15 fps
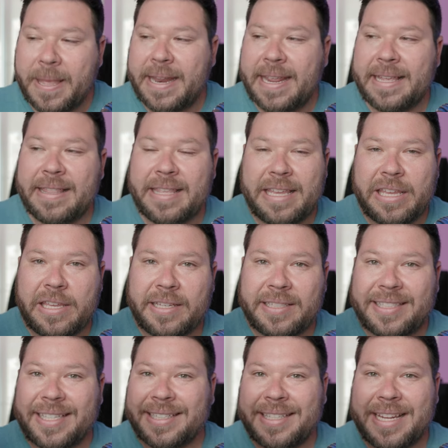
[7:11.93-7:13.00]
pitting the
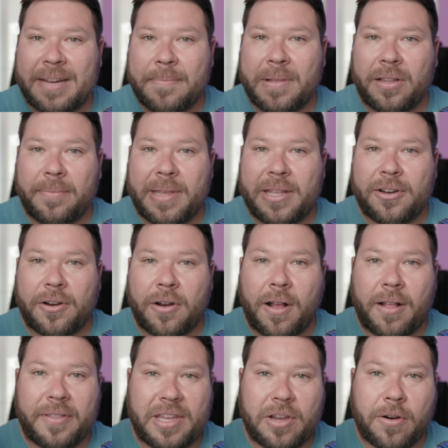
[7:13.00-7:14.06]
16mm
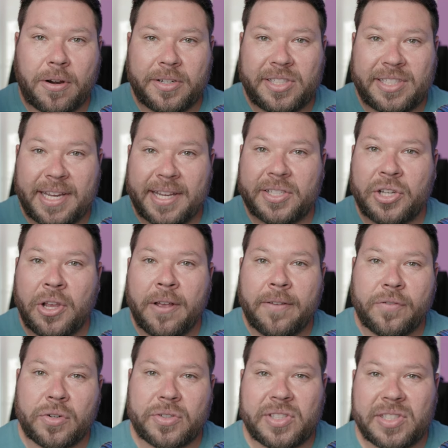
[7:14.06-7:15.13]
on the R6
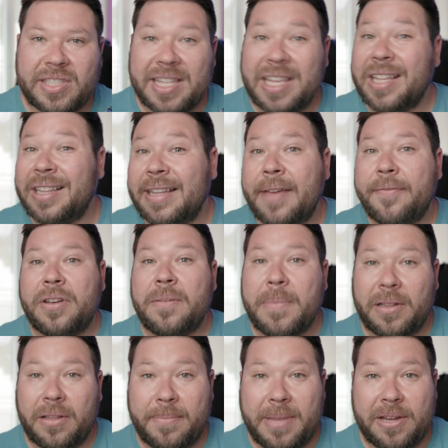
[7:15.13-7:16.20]
versus the
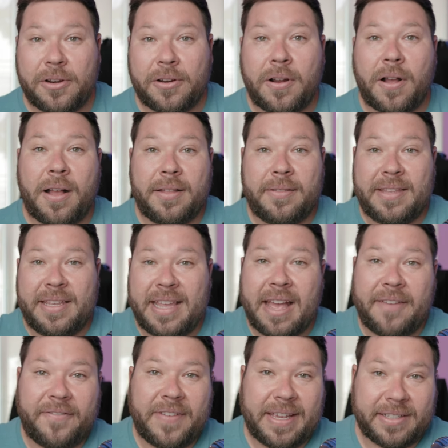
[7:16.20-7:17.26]
11mm on the
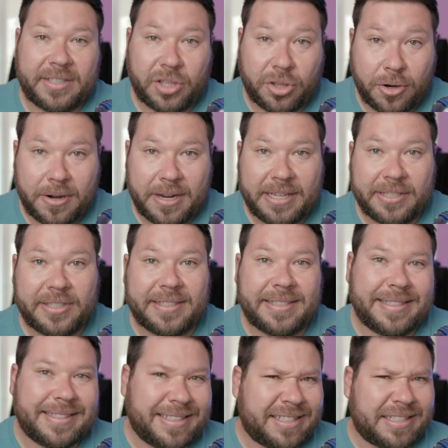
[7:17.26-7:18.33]
FX30, since
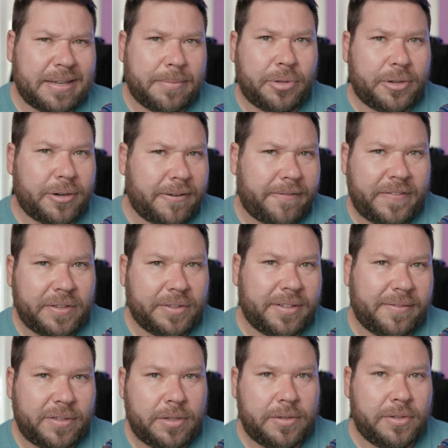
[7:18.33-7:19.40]
it's a similar field
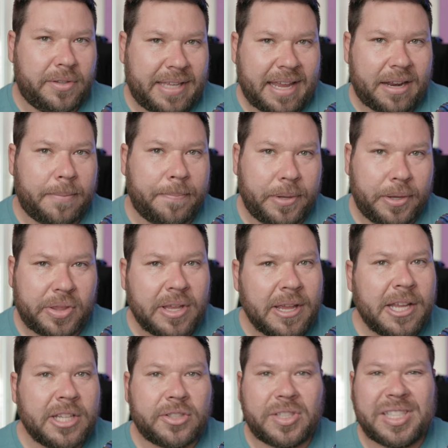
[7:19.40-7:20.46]
of view you'll get on
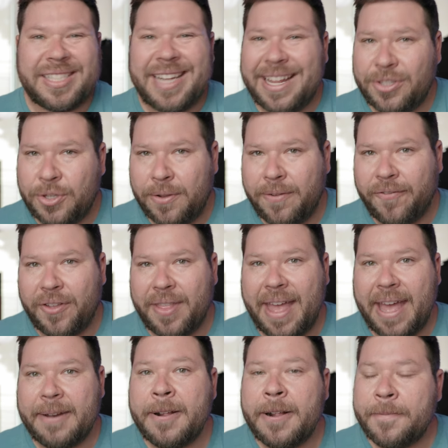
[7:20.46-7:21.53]
both. So stay tuned for
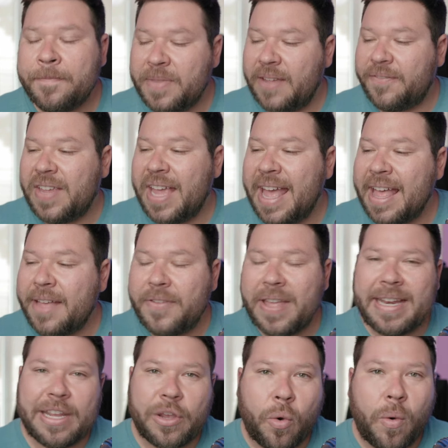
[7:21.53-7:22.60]
that. If you have
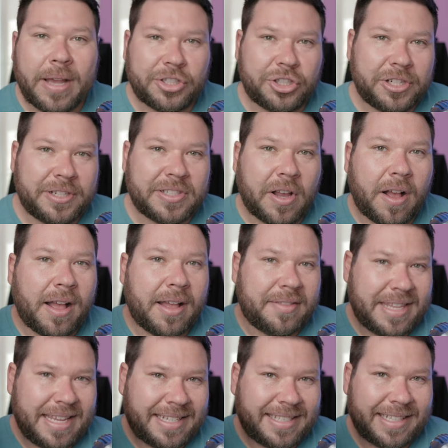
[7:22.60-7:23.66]
any questions on
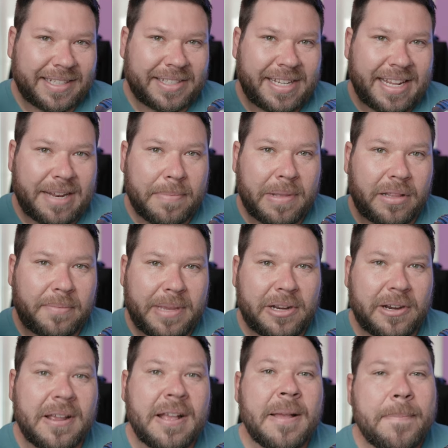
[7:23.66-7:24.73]
the
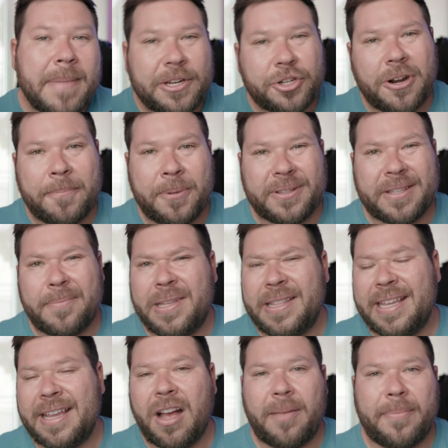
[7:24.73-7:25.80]
16mm, make sure to put them in
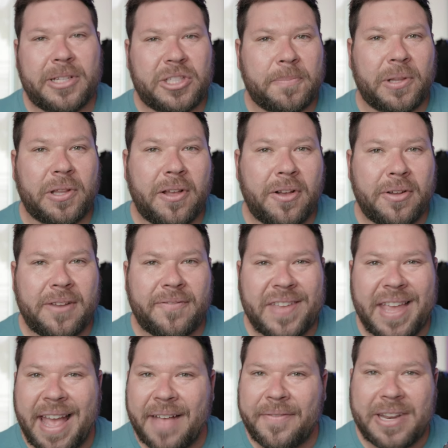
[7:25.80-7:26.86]
the comments below. And if you
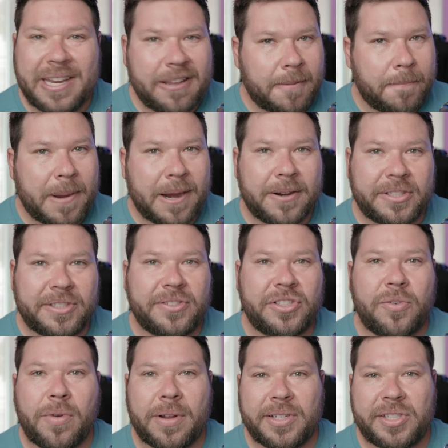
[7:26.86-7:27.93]
have any comparisons
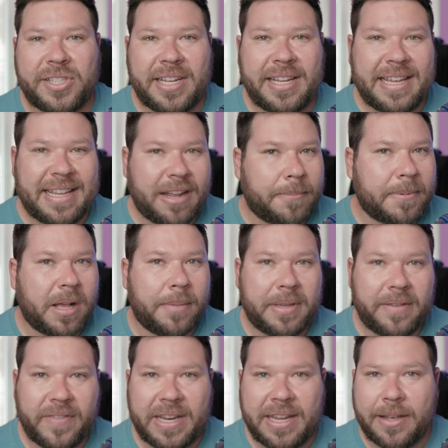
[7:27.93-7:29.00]
you want to see in
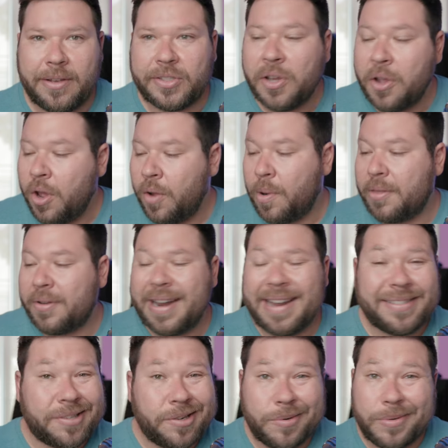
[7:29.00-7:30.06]
upcoming videos, whether it
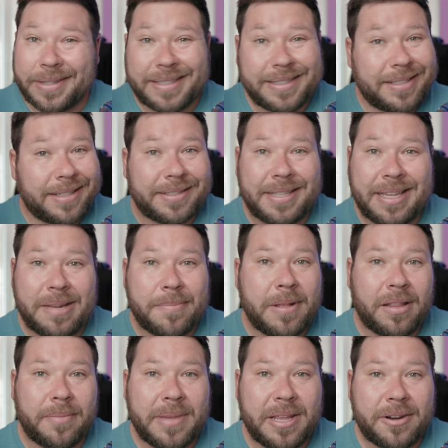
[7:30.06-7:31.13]
has to do with the
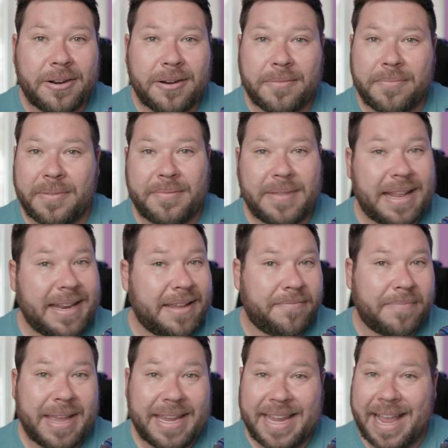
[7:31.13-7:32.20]
16mm, any
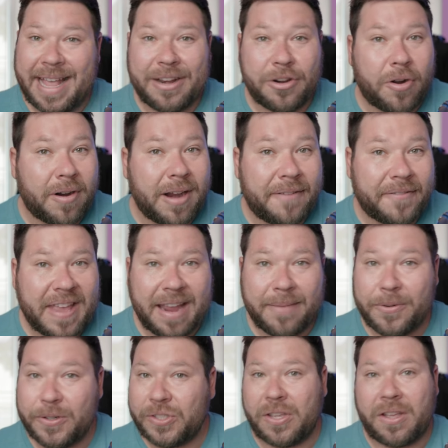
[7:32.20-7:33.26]
of my Canon RF
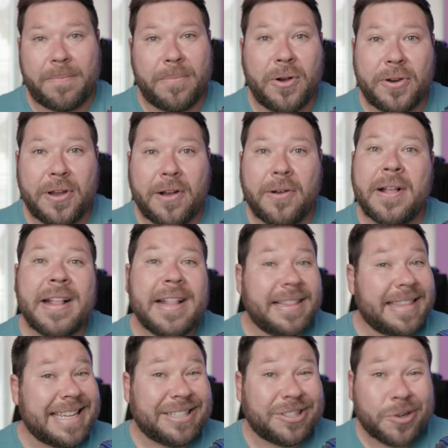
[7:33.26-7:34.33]
cameras, the Komodo,
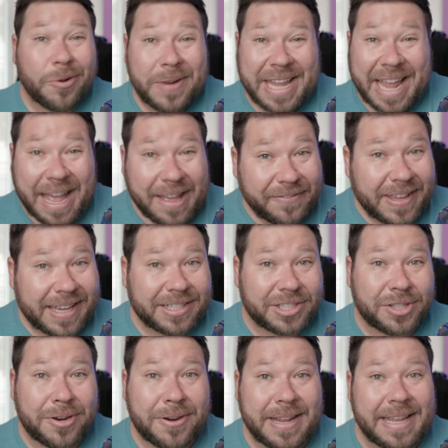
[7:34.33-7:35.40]
the Sony
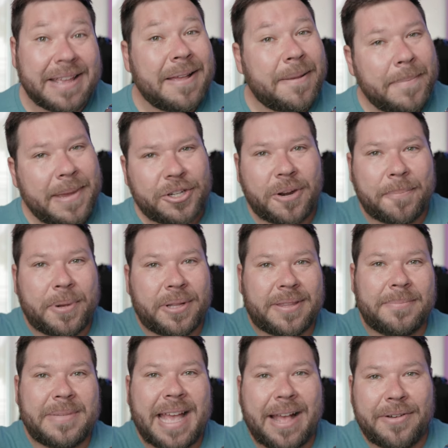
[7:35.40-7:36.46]
FX30, make sure to put
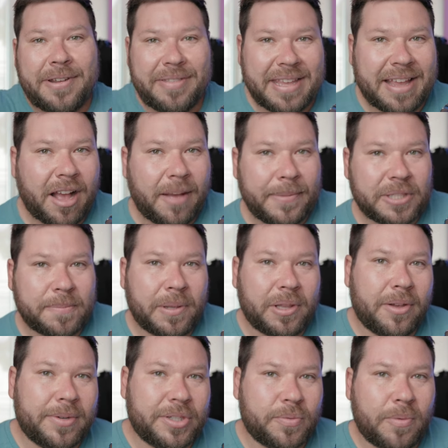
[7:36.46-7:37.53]
them down in the comments
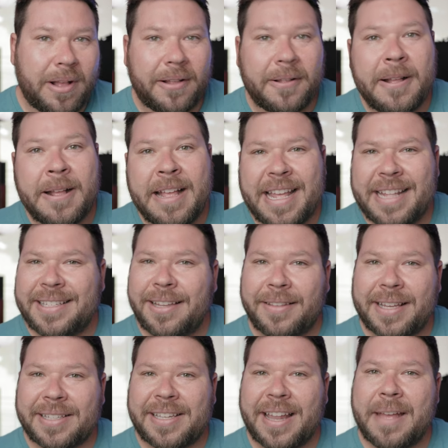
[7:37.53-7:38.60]
below as well. And until
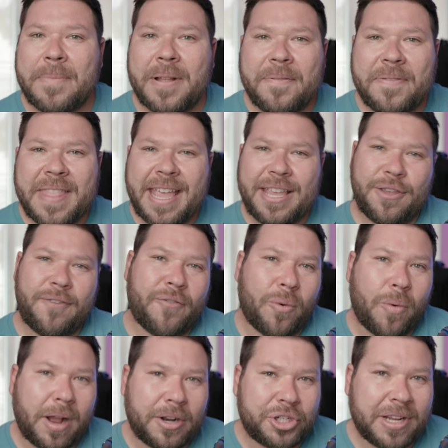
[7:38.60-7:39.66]
next time, thank you for
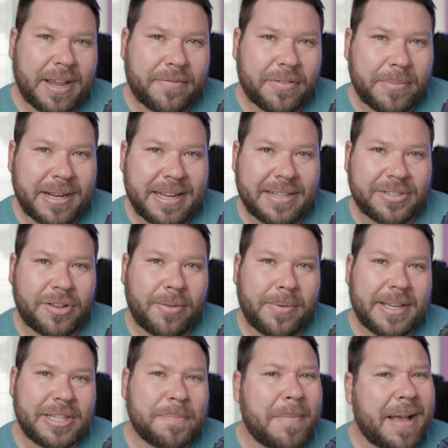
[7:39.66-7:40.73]
watching, everybody, as
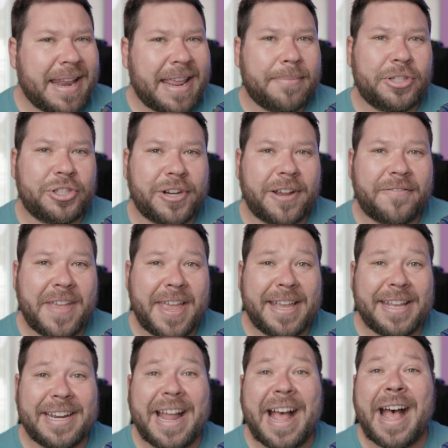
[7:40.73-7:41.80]
always. My name is Geoff
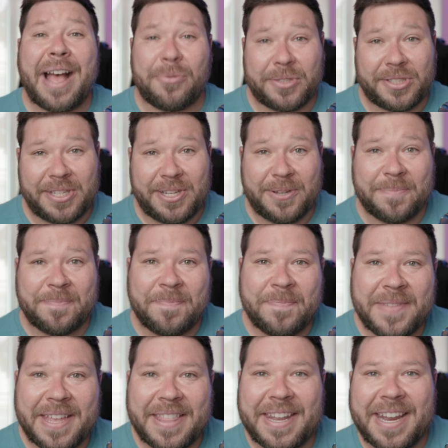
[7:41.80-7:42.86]
Fagien, and I will see you
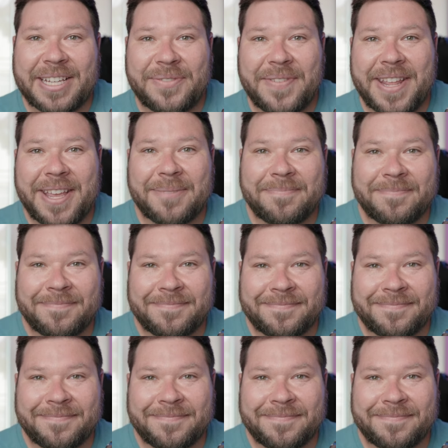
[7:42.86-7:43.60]
in the next video.